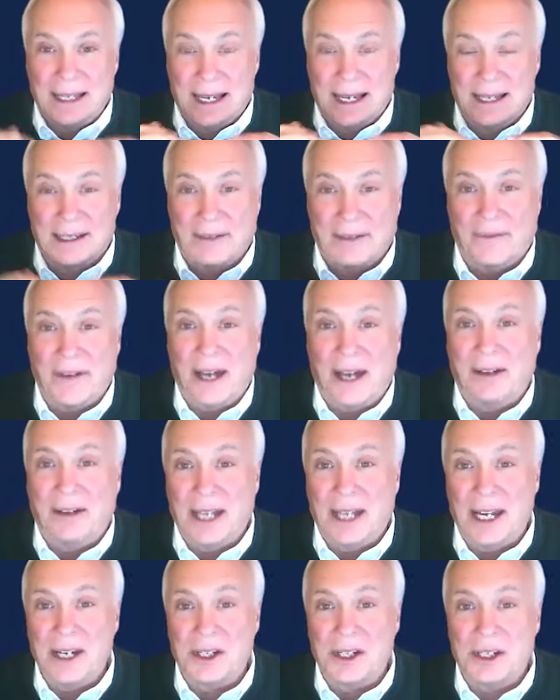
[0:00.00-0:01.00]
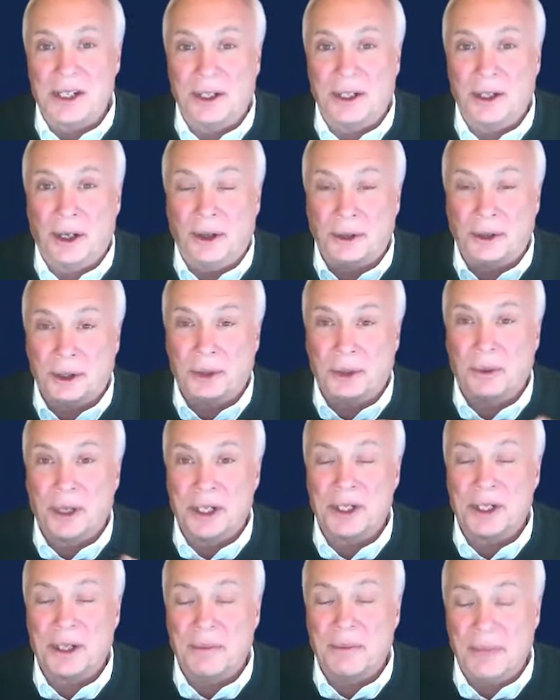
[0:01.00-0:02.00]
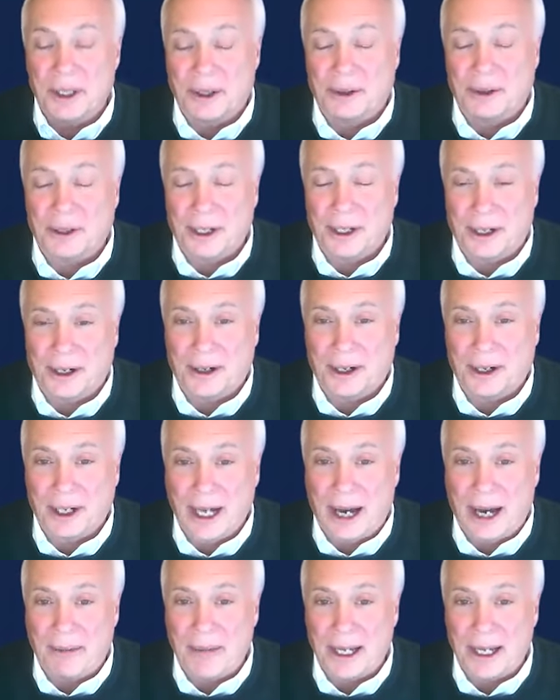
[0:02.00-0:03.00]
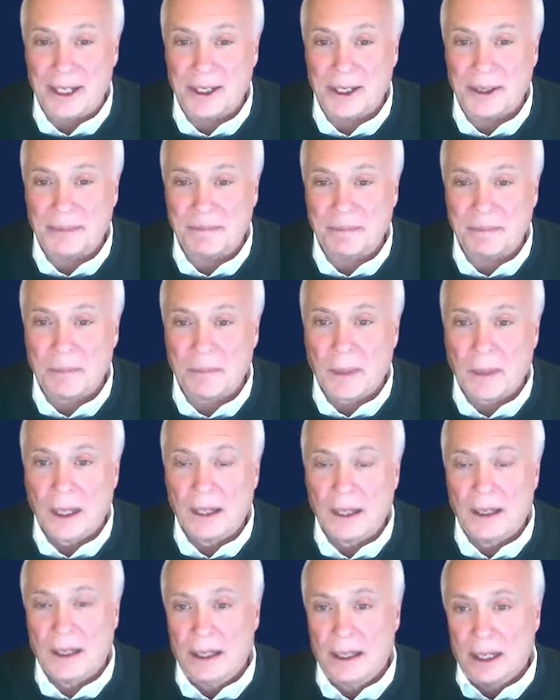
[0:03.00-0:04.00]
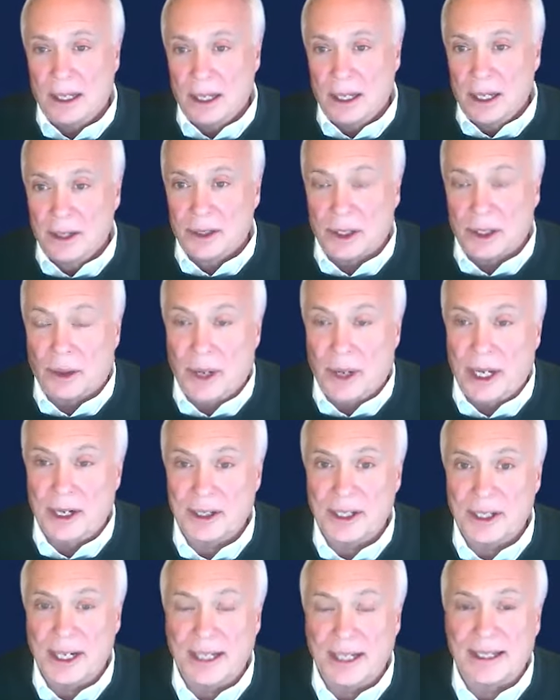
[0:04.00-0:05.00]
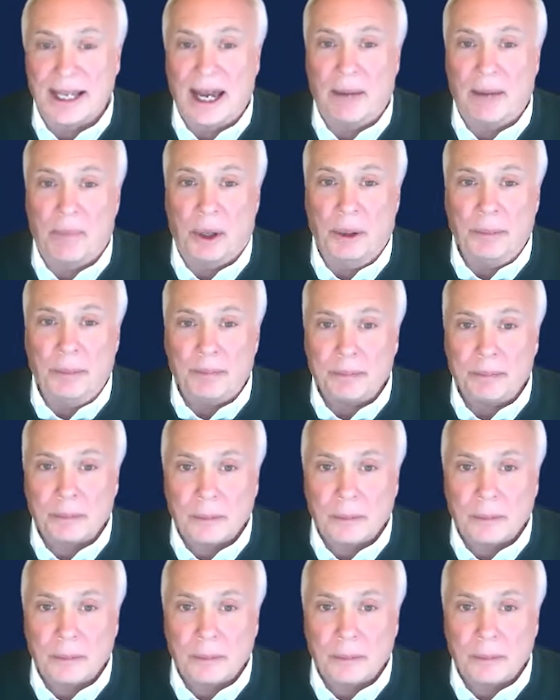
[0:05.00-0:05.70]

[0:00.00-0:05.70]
as a foundation onto which to build our comments. So here's an example.